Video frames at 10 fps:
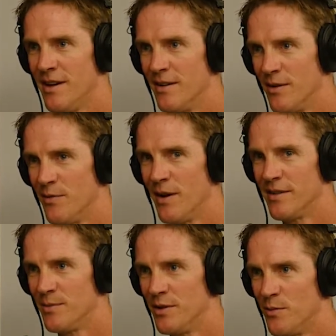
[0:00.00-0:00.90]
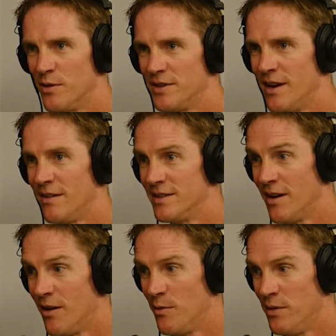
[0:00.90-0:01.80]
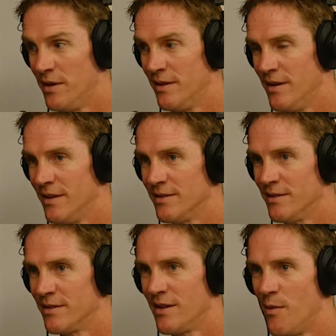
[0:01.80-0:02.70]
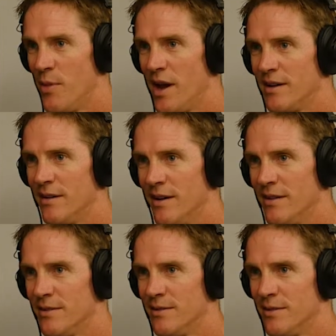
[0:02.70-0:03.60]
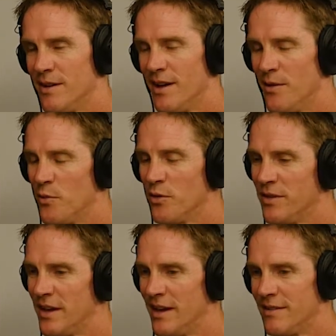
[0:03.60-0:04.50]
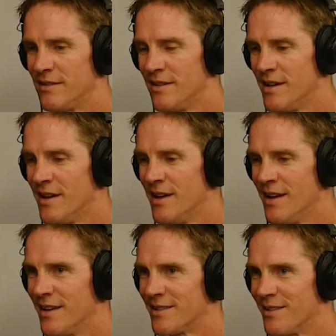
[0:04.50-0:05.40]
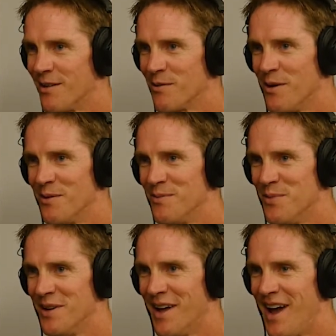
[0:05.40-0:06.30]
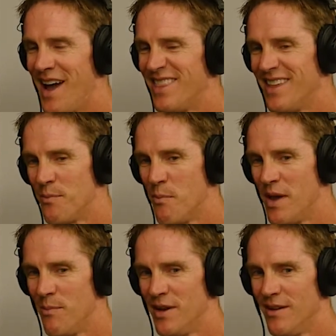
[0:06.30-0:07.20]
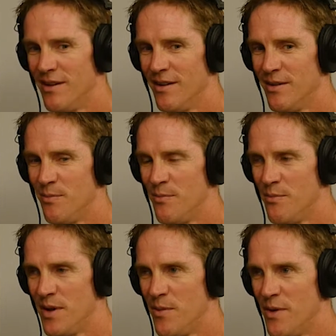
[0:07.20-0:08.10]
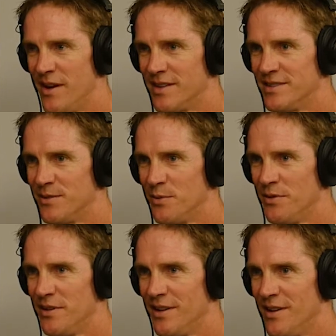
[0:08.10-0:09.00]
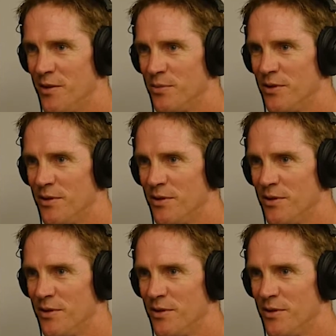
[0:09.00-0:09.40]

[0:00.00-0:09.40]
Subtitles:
You'll find something a little more challenging, all within a nice little compact area. So we'll see. It's a long road, but I think maybe by next year we'll see. I hope so.